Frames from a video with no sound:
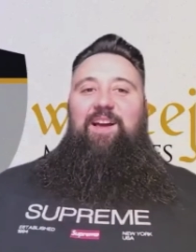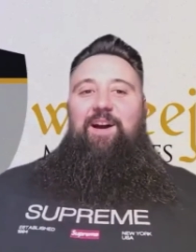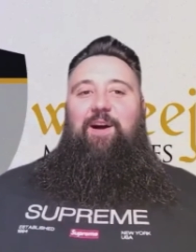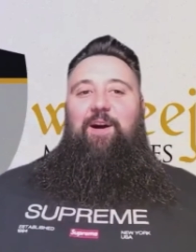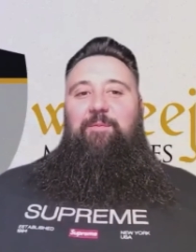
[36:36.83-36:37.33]

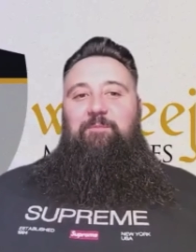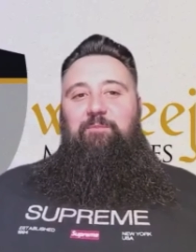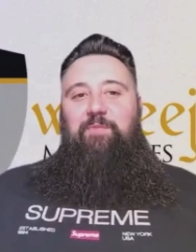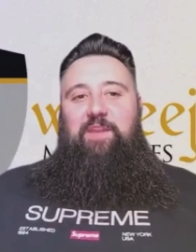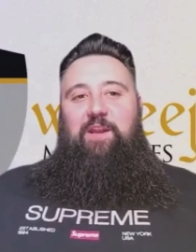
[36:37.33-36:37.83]
um,
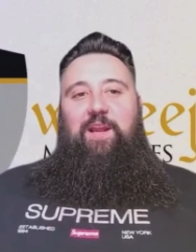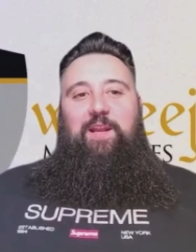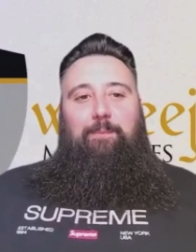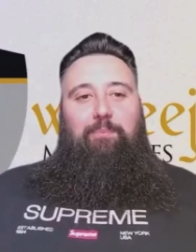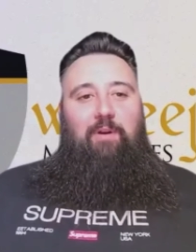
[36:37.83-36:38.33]
they're in
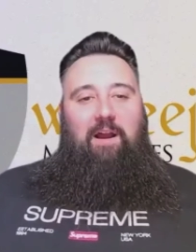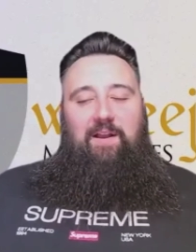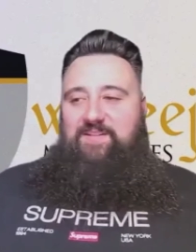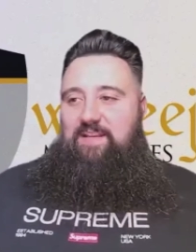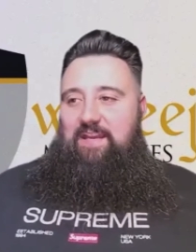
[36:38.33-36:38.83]
a
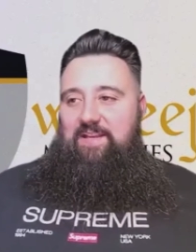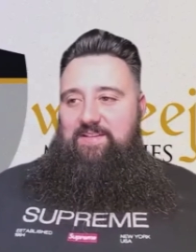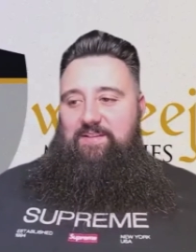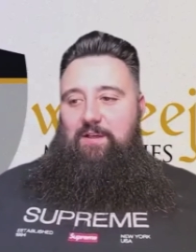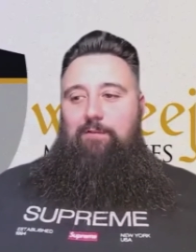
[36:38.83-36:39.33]

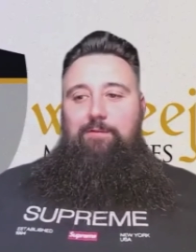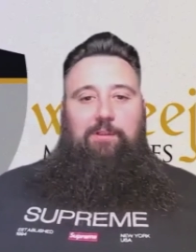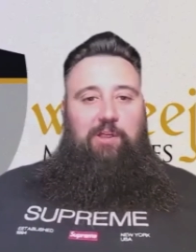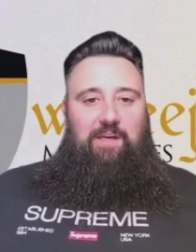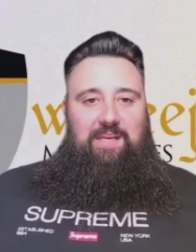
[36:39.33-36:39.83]
process of
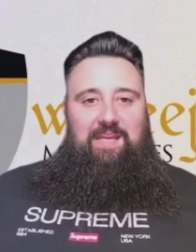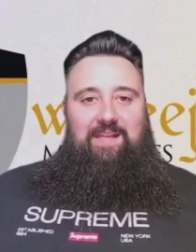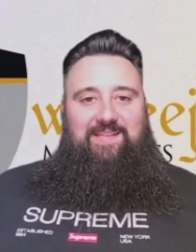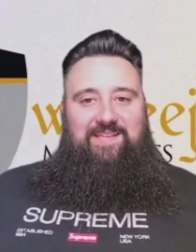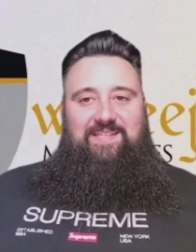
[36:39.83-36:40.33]

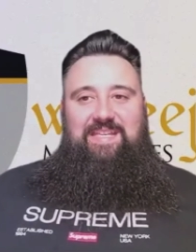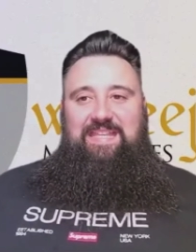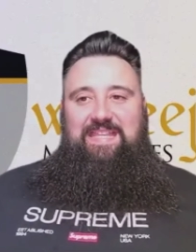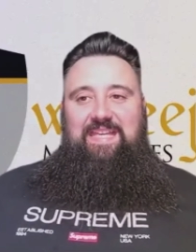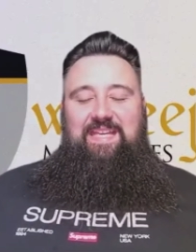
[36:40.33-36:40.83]
learning to see
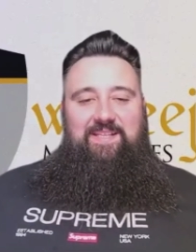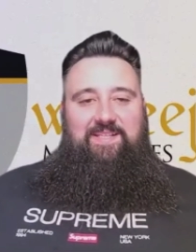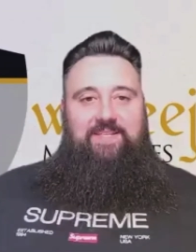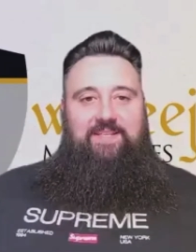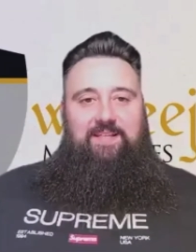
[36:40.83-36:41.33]

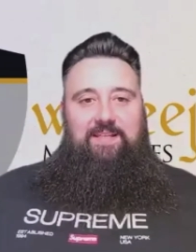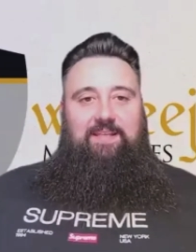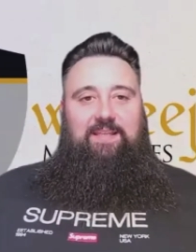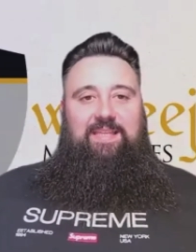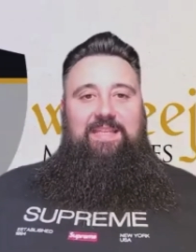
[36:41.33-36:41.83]
things
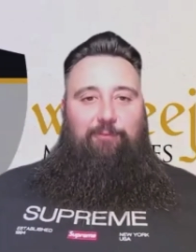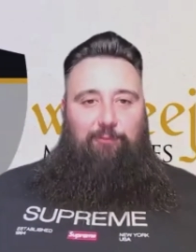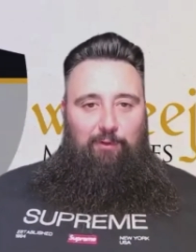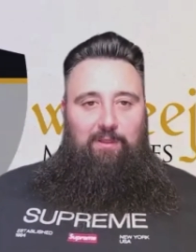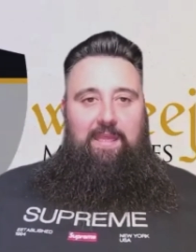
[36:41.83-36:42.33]

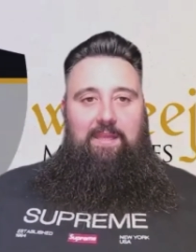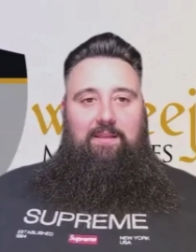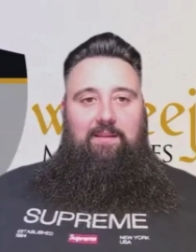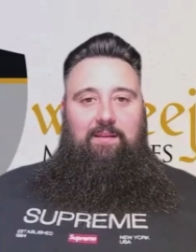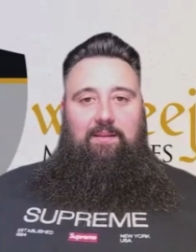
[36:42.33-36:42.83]
differently.
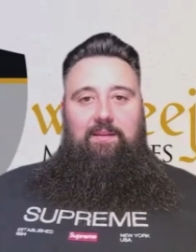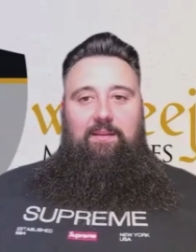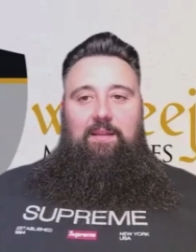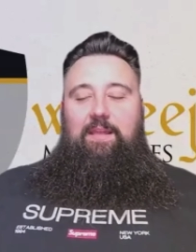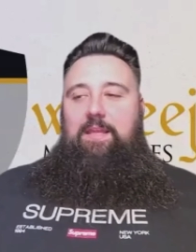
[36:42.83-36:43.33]

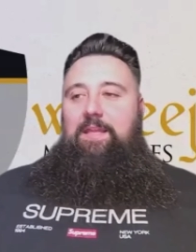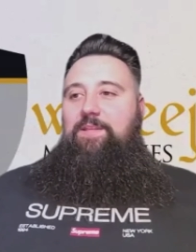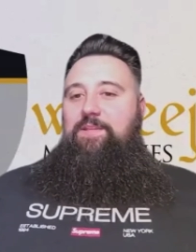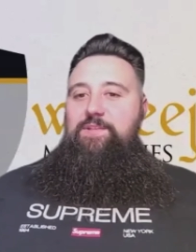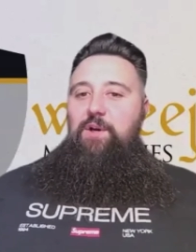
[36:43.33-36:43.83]

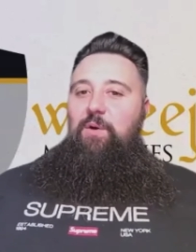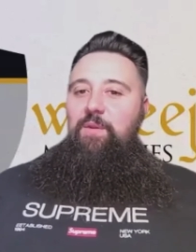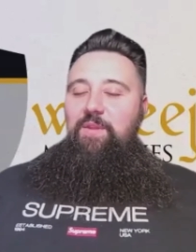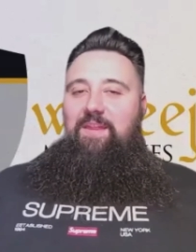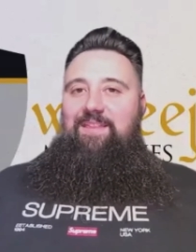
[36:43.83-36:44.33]

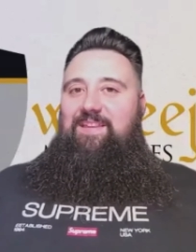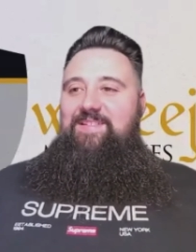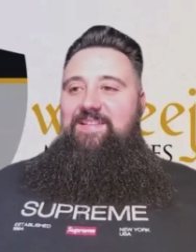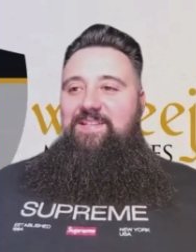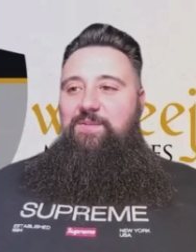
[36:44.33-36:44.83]
So
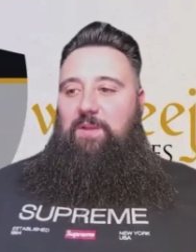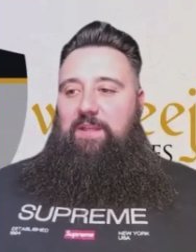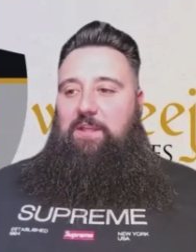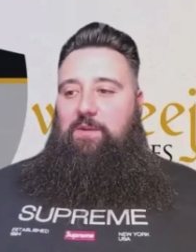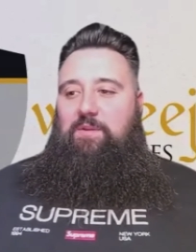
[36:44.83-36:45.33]
this is
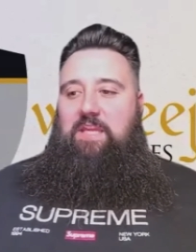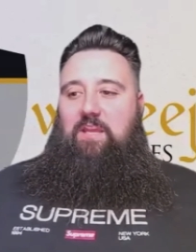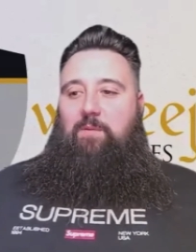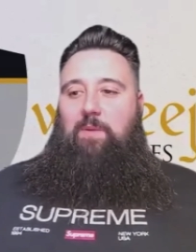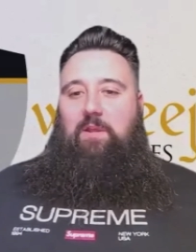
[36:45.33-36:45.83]
really
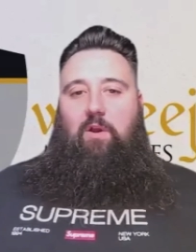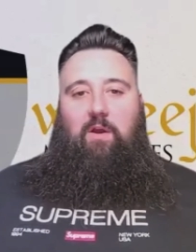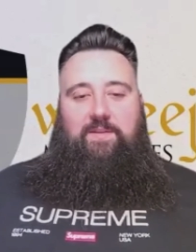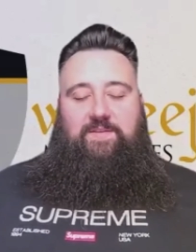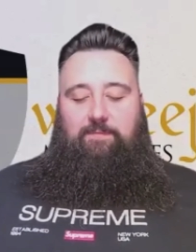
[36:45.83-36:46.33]
unique
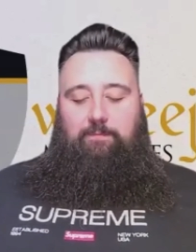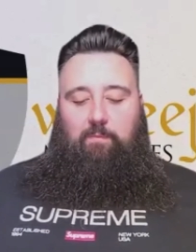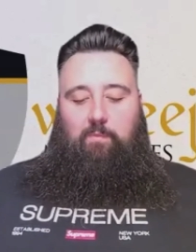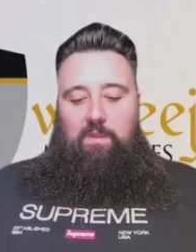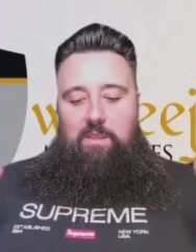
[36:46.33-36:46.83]
because
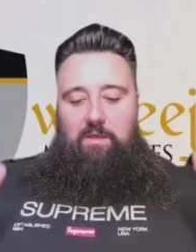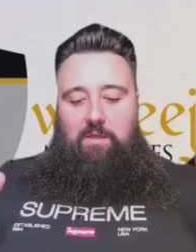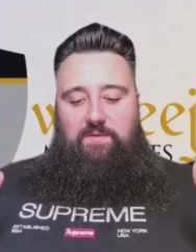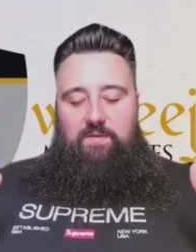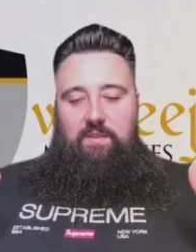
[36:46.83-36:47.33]

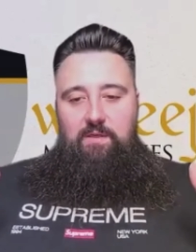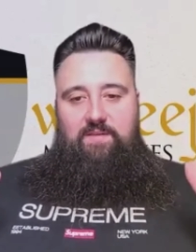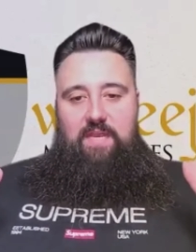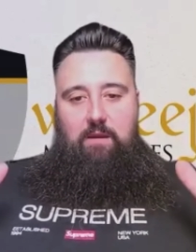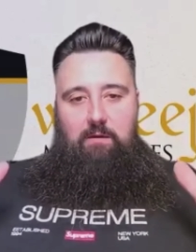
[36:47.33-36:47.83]
here's here's
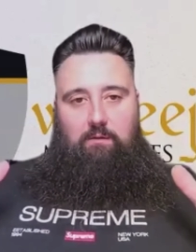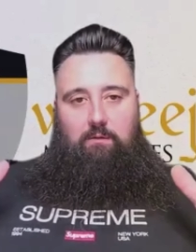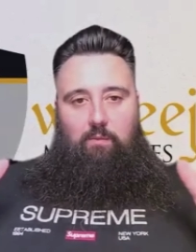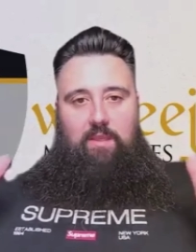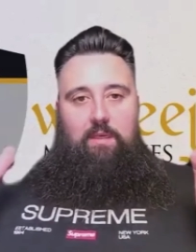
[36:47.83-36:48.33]
how
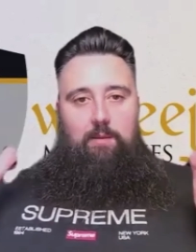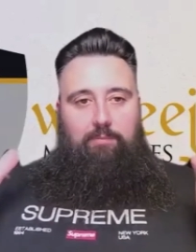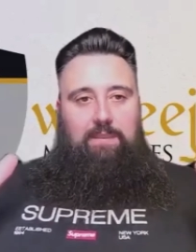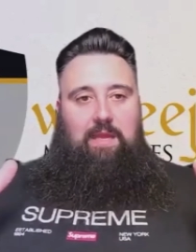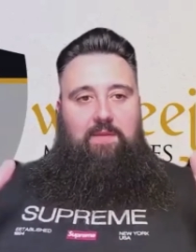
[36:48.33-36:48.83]
we can
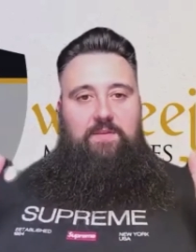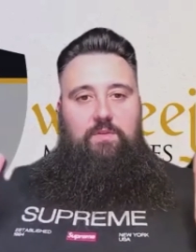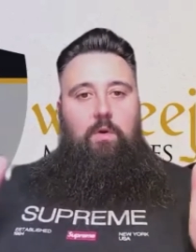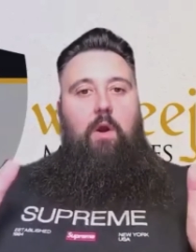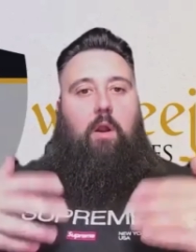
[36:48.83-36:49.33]
apply this
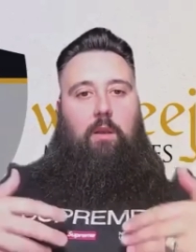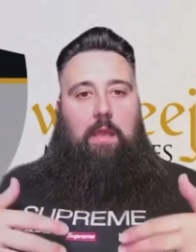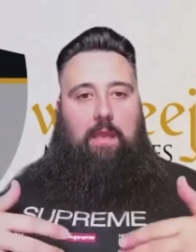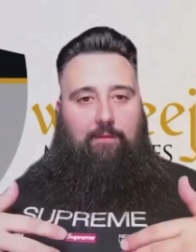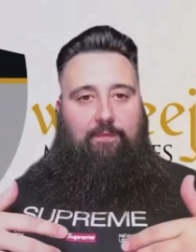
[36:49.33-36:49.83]
to our
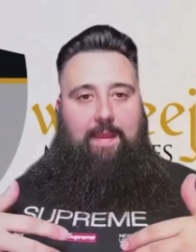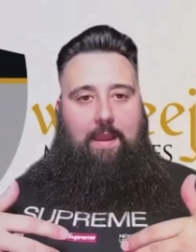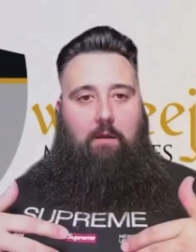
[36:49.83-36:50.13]
life now,